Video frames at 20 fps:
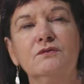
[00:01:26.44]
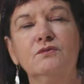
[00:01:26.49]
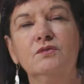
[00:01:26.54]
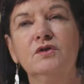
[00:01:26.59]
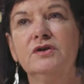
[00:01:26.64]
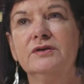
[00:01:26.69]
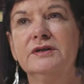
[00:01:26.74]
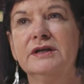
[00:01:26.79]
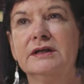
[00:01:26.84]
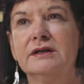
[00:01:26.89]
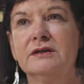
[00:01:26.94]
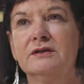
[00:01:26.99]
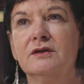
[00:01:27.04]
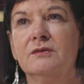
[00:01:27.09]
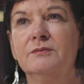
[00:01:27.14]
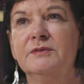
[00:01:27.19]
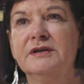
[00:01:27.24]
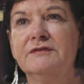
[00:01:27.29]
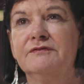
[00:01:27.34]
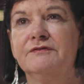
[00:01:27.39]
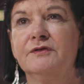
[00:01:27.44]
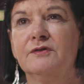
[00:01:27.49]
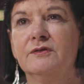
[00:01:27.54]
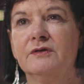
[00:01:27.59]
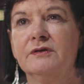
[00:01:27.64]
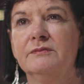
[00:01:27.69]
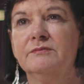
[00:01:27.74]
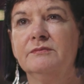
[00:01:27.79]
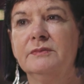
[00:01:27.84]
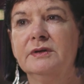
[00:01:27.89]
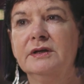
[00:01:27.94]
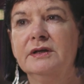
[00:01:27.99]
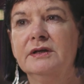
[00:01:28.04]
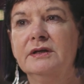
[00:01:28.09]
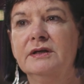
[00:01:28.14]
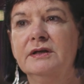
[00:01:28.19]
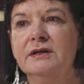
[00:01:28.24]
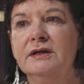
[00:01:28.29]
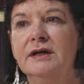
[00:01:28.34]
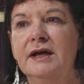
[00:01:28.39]
The World Economic Forum
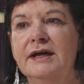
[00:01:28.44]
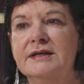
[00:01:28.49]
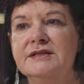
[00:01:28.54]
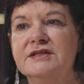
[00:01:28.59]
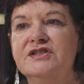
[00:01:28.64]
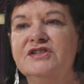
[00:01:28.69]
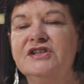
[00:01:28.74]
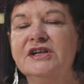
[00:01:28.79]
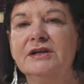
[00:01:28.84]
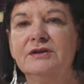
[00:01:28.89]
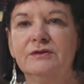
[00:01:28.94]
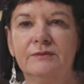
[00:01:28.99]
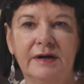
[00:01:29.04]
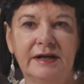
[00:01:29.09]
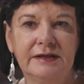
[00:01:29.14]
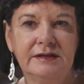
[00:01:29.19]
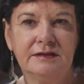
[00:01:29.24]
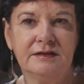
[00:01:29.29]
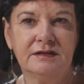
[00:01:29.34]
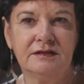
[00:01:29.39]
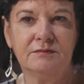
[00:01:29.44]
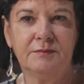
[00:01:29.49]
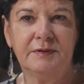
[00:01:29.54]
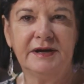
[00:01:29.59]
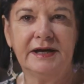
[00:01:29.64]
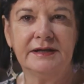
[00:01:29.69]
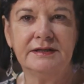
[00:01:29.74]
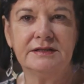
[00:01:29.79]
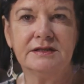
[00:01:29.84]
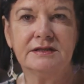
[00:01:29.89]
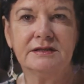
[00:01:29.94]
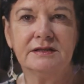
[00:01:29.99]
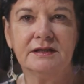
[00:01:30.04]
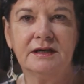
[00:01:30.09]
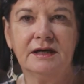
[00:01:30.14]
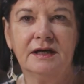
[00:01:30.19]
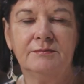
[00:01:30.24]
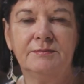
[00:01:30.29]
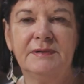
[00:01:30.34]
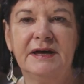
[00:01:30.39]
has generated a debate
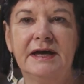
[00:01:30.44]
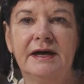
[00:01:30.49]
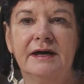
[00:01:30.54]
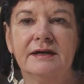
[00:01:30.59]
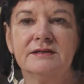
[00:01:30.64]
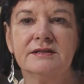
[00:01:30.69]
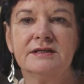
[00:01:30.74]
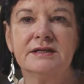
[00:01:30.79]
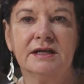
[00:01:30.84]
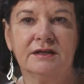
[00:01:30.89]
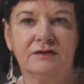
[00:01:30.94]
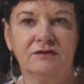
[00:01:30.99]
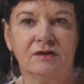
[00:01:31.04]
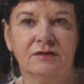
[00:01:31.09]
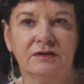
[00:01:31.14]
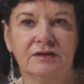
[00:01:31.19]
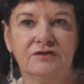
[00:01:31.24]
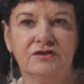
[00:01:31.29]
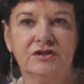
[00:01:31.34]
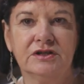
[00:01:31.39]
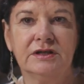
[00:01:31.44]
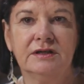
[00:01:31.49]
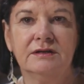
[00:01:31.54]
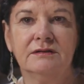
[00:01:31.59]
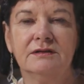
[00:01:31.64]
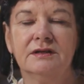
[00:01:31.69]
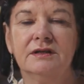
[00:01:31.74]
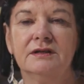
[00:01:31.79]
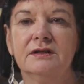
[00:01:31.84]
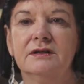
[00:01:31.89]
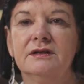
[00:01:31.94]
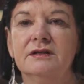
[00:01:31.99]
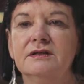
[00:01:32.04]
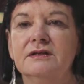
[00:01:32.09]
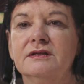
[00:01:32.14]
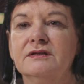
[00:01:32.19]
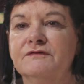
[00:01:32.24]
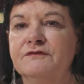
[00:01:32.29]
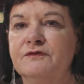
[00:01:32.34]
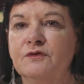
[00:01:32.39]
about technology.
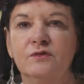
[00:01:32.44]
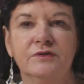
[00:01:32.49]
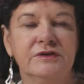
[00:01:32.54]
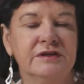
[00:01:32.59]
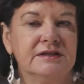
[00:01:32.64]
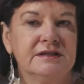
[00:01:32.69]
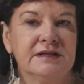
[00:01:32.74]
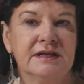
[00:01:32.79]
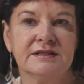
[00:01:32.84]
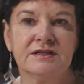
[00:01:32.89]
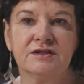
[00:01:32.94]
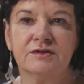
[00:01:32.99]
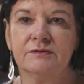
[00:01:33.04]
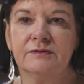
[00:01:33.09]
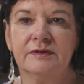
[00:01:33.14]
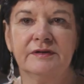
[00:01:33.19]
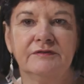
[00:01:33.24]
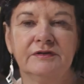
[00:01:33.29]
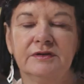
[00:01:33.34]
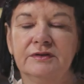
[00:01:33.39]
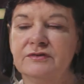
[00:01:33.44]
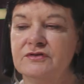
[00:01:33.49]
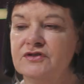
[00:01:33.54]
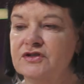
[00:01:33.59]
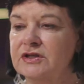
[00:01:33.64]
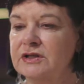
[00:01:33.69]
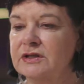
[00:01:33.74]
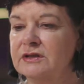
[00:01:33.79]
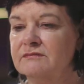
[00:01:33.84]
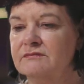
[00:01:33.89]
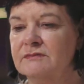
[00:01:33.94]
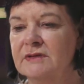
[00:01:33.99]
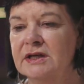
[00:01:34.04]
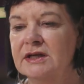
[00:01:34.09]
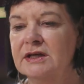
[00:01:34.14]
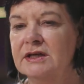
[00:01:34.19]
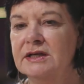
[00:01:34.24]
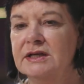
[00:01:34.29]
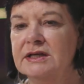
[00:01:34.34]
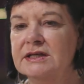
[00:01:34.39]
The fourth industrial revolution
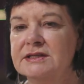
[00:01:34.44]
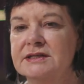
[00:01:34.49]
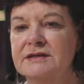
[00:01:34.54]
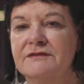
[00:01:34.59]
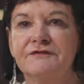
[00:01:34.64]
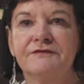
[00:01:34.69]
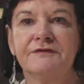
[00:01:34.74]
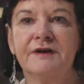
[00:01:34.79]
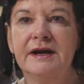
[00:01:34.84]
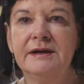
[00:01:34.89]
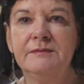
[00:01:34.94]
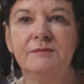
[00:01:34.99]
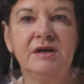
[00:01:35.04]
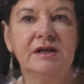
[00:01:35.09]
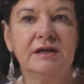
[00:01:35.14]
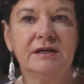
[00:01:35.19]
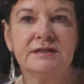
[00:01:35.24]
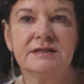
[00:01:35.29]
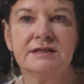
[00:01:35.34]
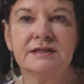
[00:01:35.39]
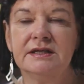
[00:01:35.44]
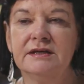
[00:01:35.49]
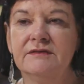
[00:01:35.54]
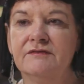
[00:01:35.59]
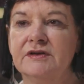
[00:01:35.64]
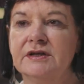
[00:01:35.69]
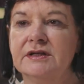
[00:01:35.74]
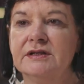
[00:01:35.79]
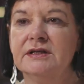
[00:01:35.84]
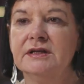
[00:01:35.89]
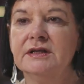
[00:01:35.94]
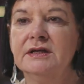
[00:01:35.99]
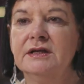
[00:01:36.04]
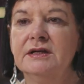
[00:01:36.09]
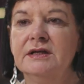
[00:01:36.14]
is the framing it's given.